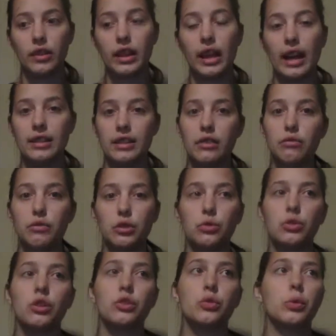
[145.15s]
Cassie views
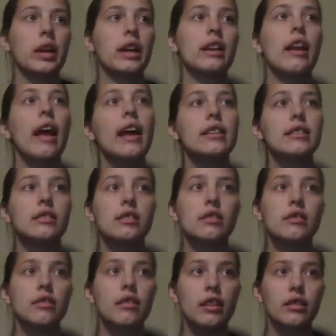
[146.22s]
her twin as
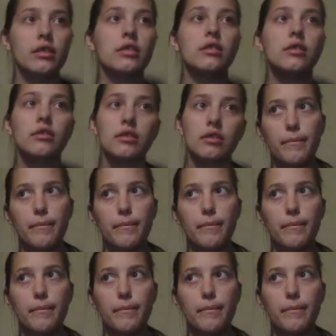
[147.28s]
this